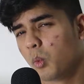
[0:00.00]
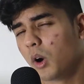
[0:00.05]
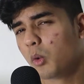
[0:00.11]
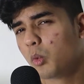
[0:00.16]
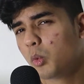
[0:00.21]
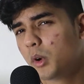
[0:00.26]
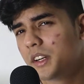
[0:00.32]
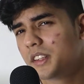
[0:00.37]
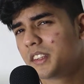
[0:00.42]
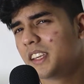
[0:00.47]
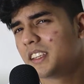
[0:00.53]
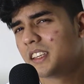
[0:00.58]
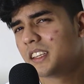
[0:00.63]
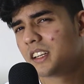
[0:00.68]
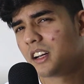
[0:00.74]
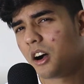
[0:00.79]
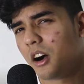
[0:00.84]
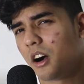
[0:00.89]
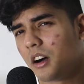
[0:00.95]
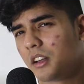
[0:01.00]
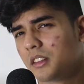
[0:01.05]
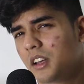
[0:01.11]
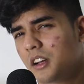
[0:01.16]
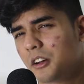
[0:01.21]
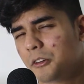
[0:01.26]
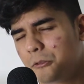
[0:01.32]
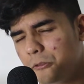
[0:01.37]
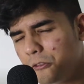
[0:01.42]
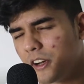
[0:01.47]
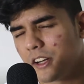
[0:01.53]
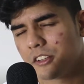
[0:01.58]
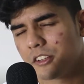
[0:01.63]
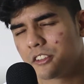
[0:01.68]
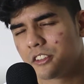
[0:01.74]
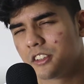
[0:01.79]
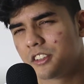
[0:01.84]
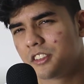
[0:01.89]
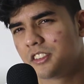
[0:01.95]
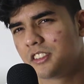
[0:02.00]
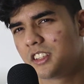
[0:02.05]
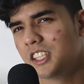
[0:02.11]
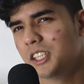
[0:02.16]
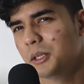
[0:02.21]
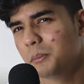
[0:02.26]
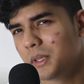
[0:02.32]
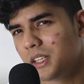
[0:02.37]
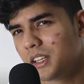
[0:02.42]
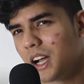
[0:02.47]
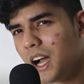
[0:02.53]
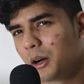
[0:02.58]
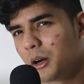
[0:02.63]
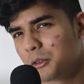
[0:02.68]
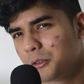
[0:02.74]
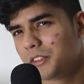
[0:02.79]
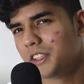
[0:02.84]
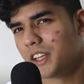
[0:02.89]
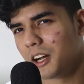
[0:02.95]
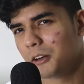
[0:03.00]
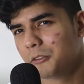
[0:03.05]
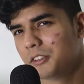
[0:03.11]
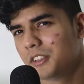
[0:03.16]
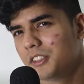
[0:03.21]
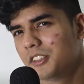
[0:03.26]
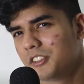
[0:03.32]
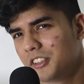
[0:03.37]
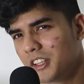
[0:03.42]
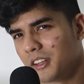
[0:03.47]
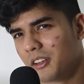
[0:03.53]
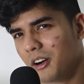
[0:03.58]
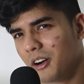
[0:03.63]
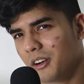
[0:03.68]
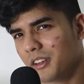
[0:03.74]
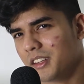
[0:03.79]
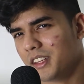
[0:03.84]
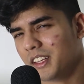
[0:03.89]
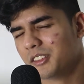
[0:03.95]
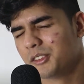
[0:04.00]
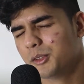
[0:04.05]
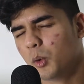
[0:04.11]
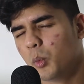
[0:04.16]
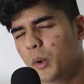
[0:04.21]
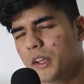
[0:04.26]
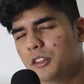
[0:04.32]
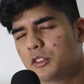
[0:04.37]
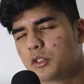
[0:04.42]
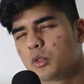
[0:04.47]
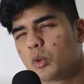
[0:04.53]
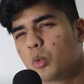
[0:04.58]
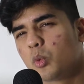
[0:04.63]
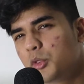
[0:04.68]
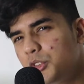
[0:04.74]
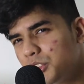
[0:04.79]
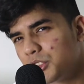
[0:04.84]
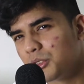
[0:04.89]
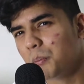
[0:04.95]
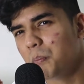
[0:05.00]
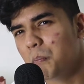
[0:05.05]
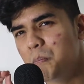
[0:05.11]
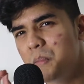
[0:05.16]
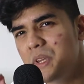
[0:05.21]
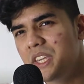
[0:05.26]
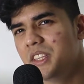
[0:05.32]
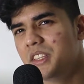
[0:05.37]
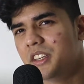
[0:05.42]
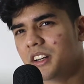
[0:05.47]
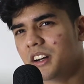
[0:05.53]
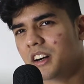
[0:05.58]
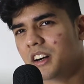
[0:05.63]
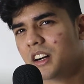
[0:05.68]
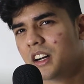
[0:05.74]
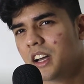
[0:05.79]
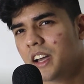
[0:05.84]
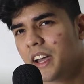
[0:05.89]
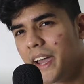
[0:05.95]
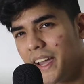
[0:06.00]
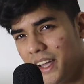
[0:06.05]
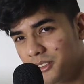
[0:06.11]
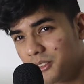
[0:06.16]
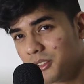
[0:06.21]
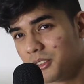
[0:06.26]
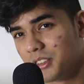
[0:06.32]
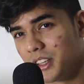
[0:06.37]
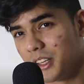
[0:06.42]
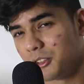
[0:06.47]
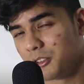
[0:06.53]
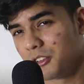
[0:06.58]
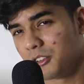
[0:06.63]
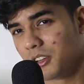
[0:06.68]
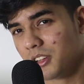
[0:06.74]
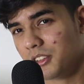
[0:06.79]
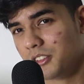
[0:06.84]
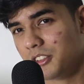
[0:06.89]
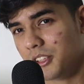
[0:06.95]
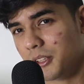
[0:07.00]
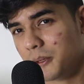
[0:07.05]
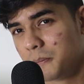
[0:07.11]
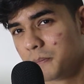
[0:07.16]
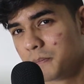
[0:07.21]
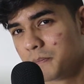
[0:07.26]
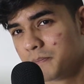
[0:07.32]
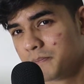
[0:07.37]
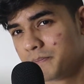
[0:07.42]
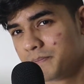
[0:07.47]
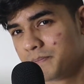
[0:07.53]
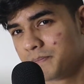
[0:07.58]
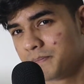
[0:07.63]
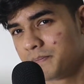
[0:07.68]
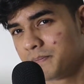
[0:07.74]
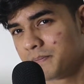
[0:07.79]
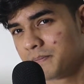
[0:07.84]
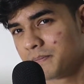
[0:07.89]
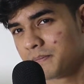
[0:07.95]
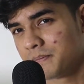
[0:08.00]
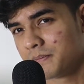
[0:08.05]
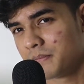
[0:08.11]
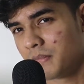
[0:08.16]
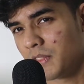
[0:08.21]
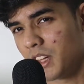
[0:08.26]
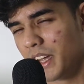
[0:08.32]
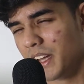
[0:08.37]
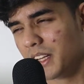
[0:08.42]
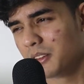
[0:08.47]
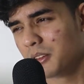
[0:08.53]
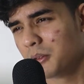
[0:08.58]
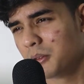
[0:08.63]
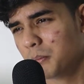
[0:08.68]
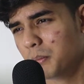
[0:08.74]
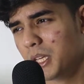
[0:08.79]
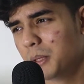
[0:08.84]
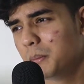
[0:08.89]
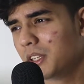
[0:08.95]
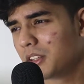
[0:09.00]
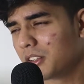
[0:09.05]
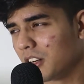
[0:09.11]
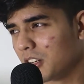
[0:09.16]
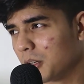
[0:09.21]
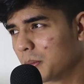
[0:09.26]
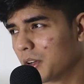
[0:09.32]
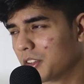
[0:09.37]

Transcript: What we're taking a hot, fresh, steaming out of the oven shit on is the way social media handles astrology. And maybe talk